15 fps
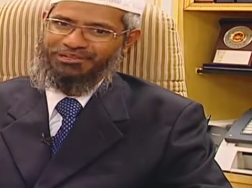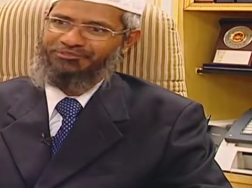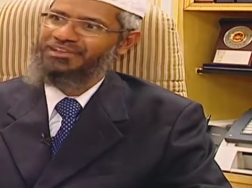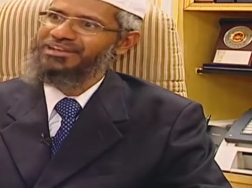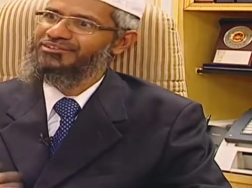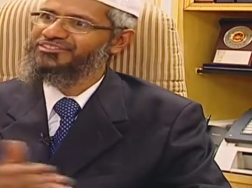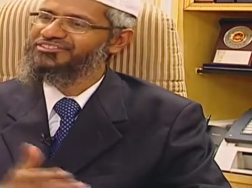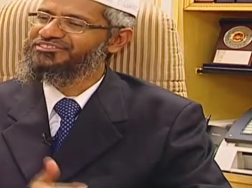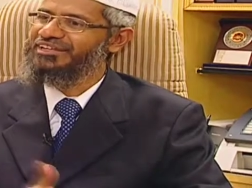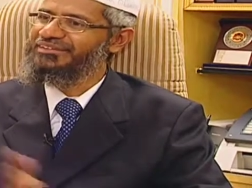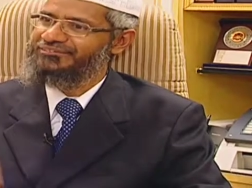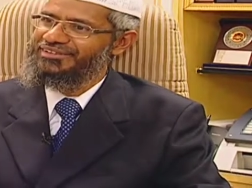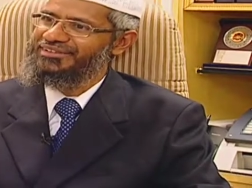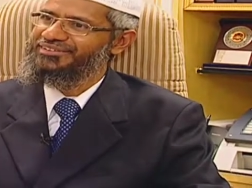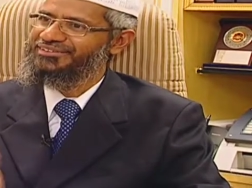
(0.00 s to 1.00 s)
But when he was
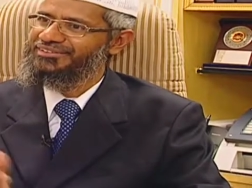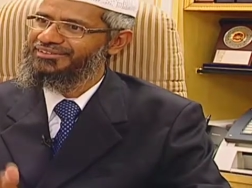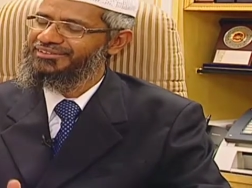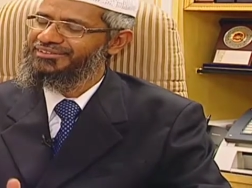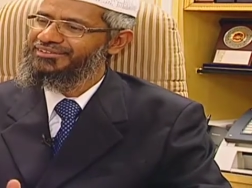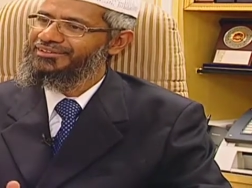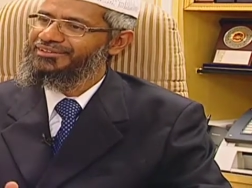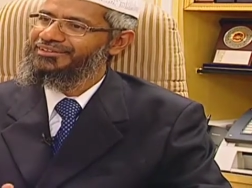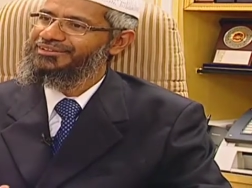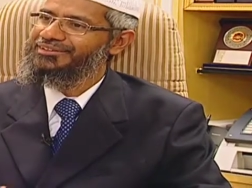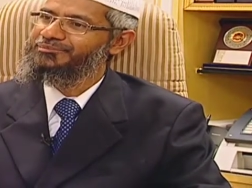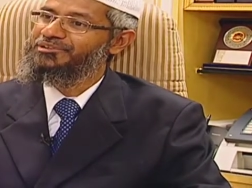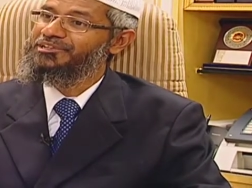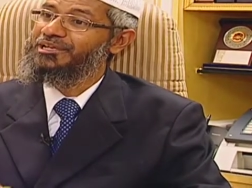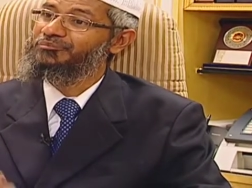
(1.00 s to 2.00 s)
convinced,
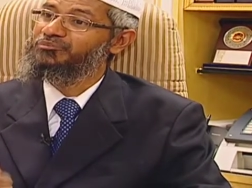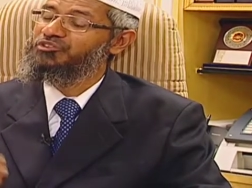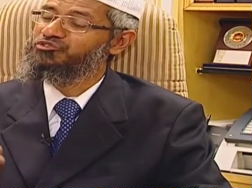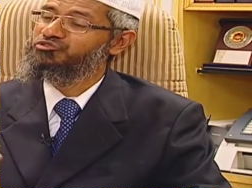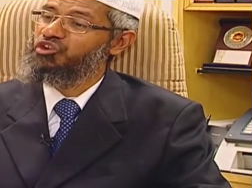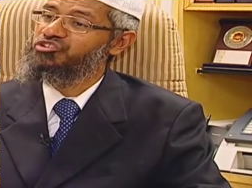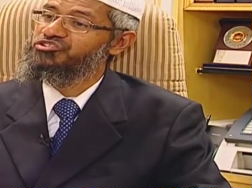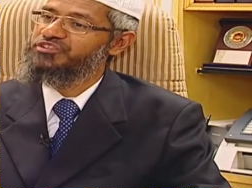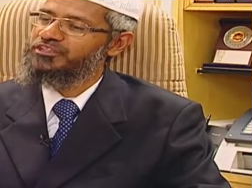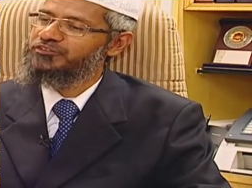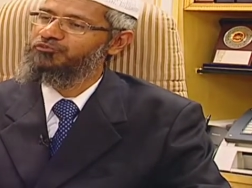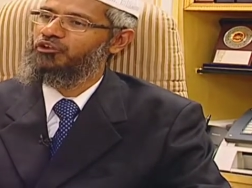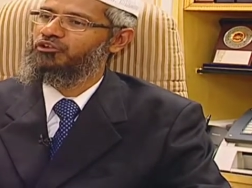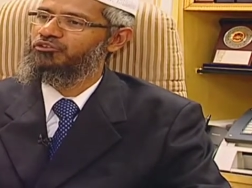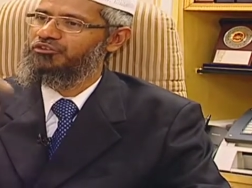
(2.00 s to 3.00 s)
he became the
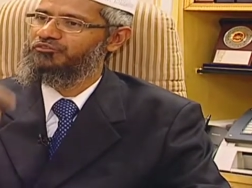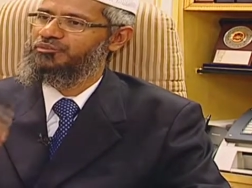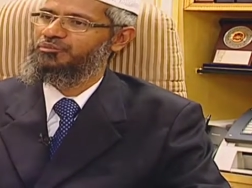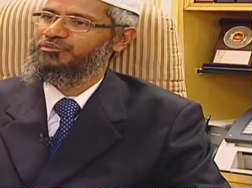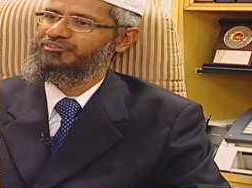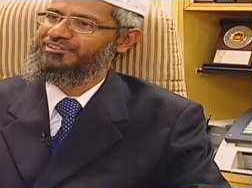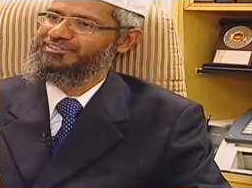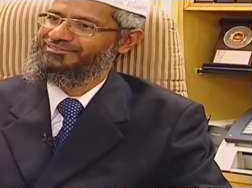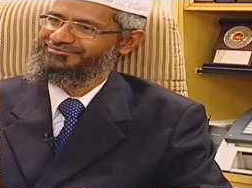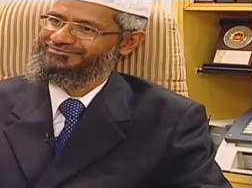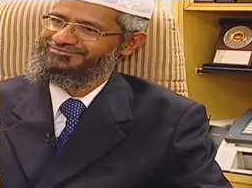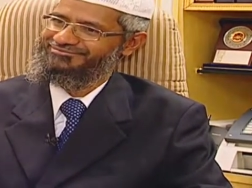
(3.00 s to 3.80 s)
staunchest follower of the Prophet.